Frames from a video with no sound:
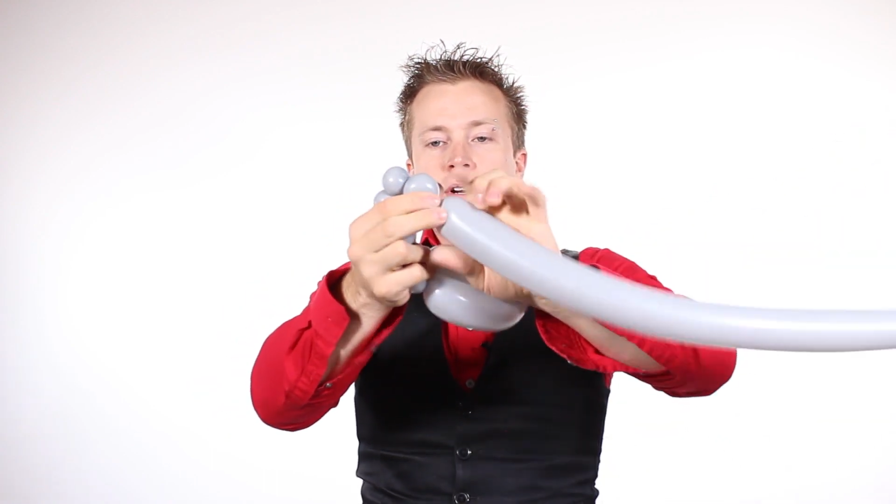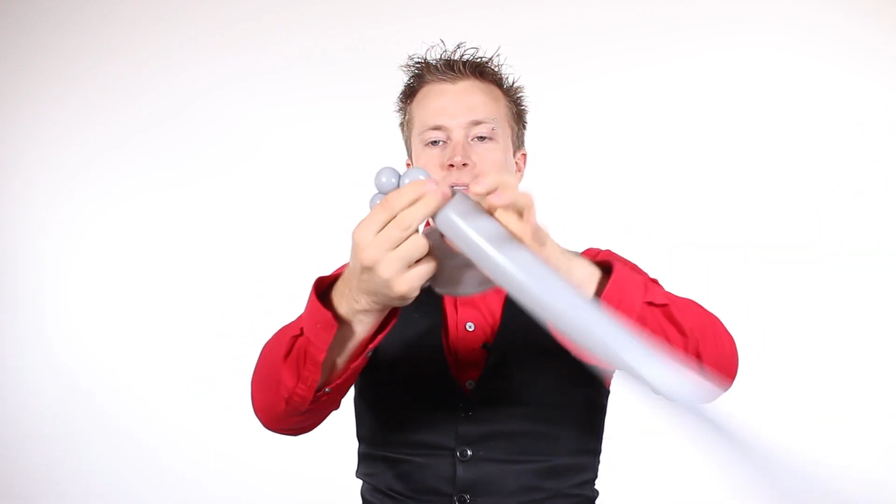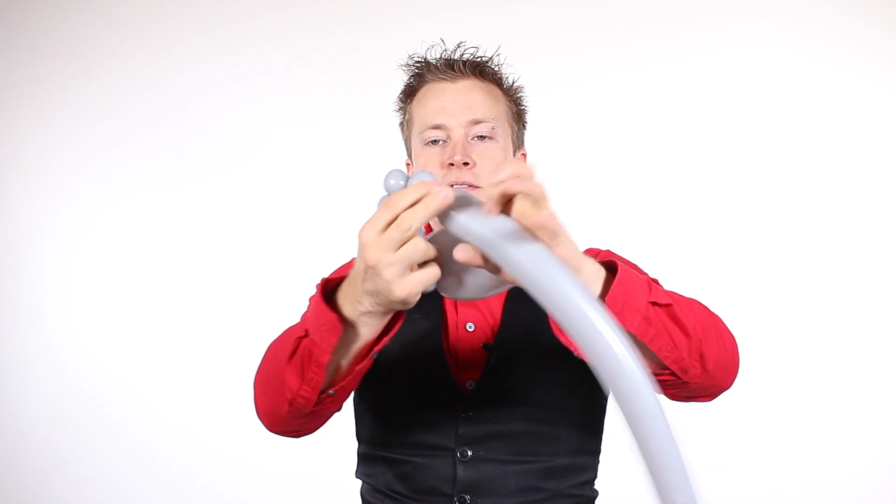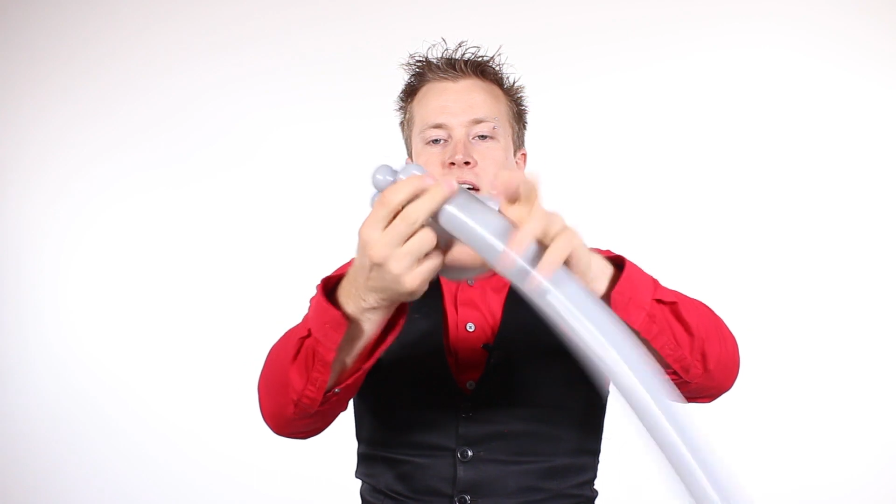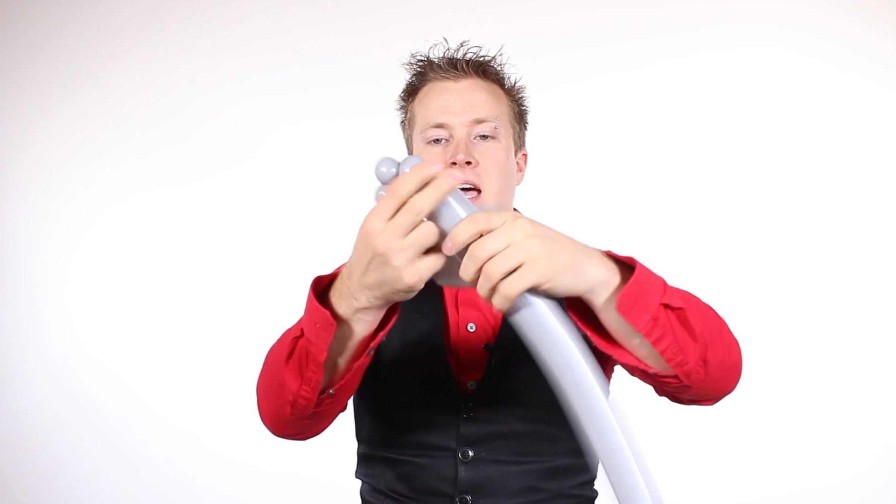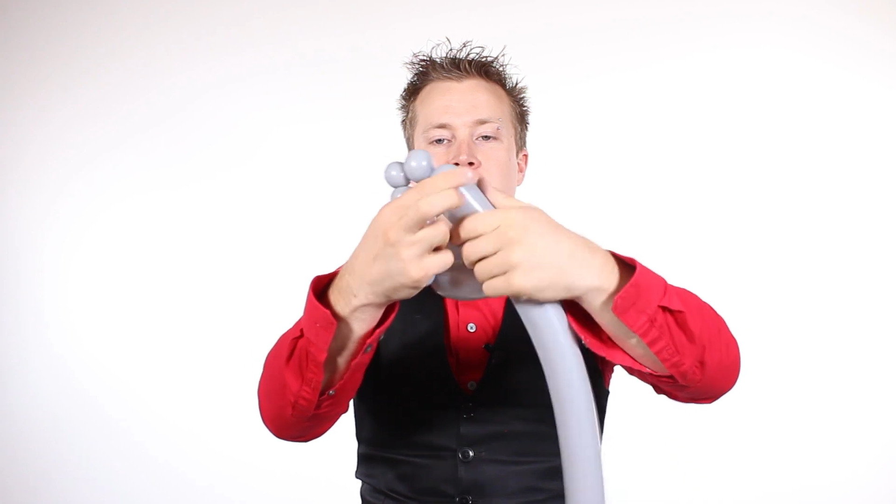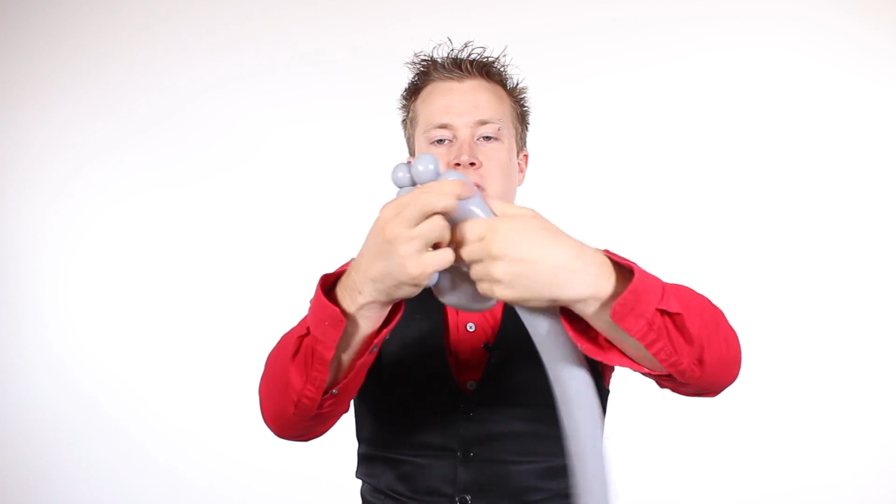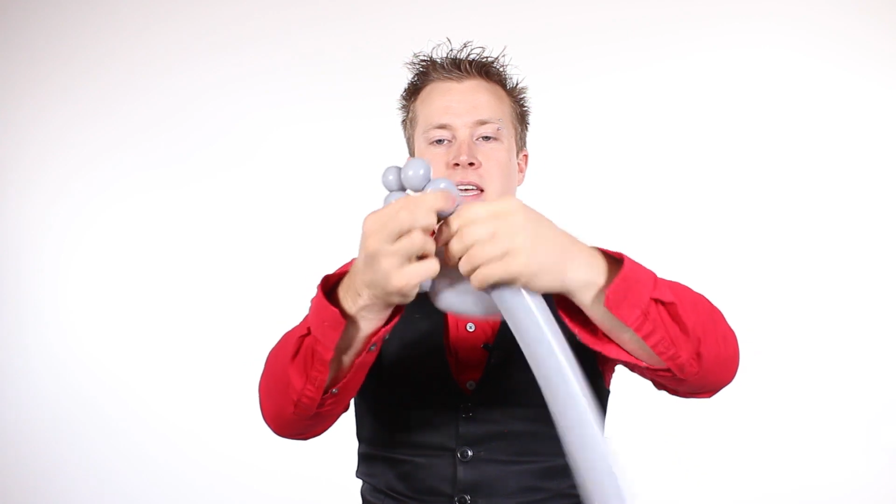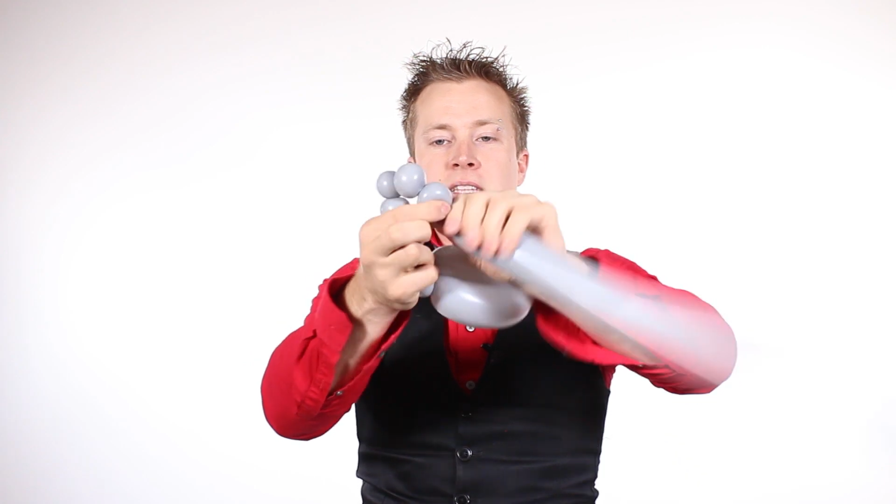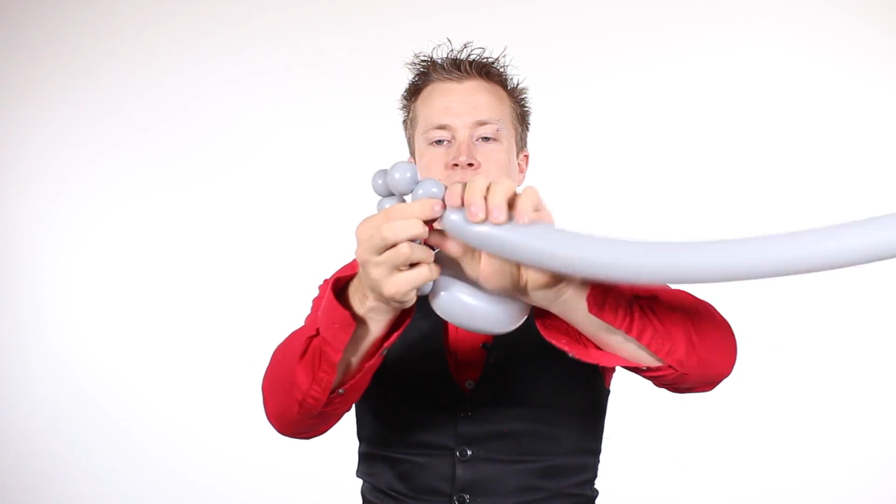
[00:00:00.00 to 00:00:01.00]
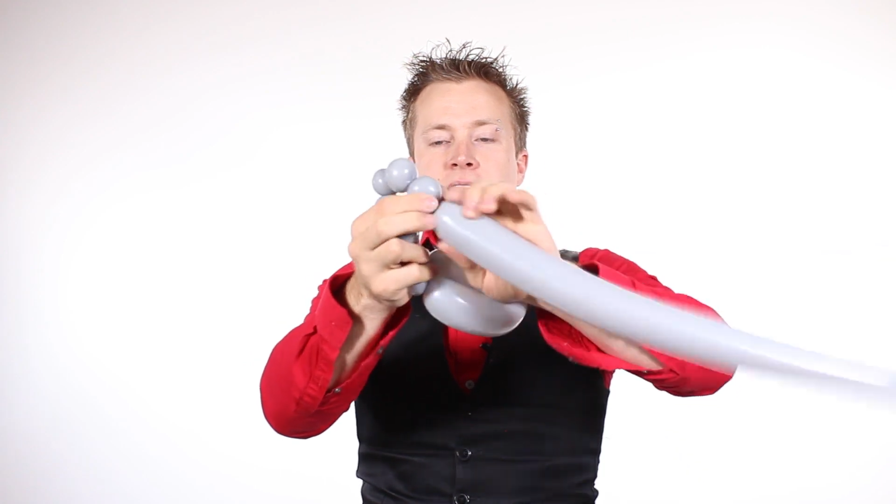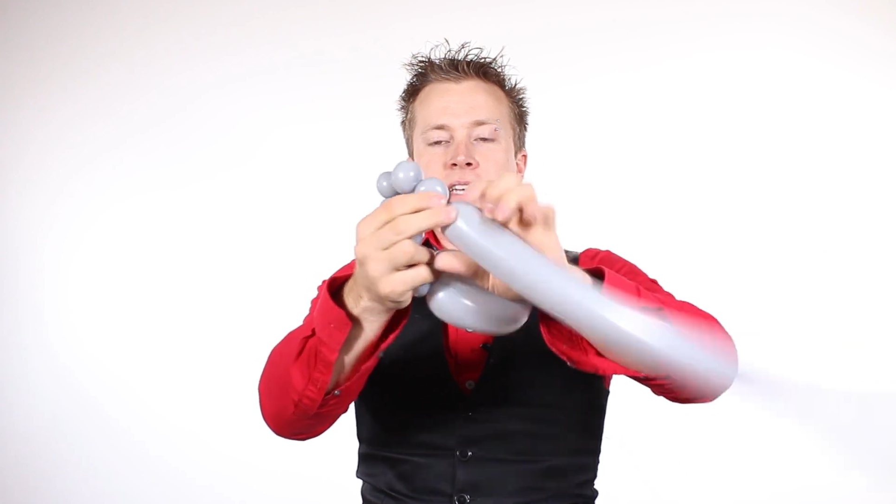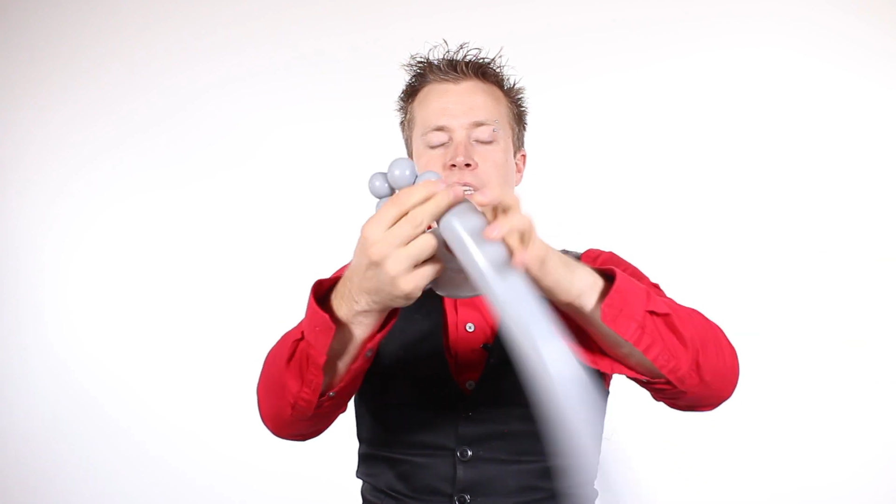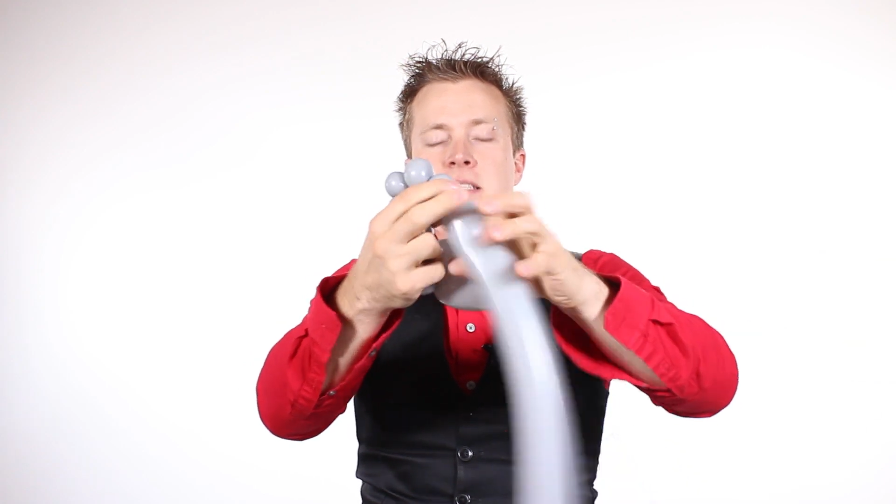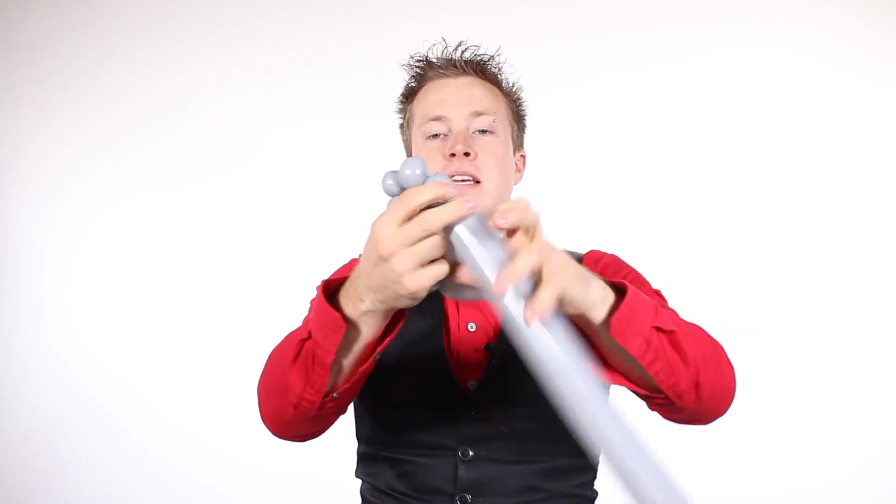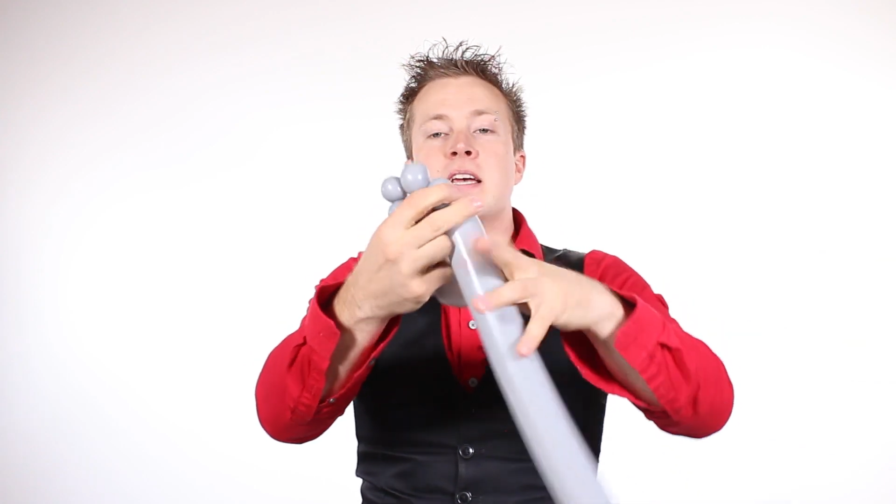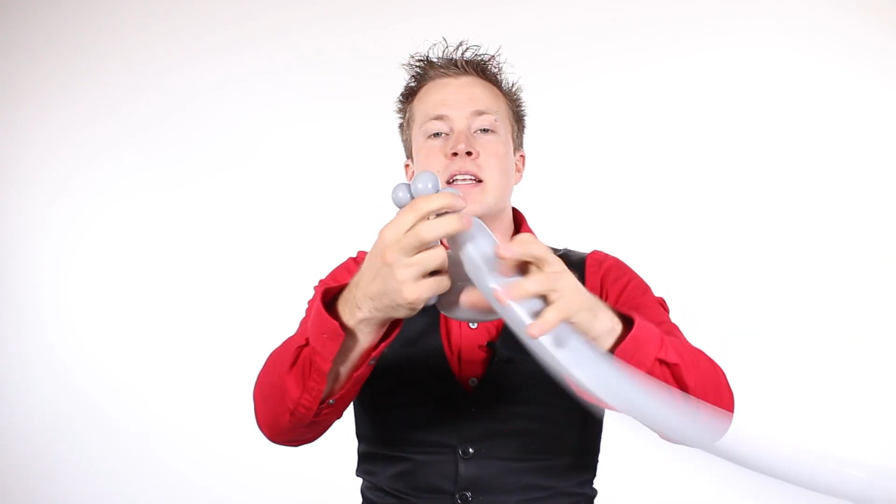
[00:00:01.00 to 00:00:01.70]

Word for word: five, and six.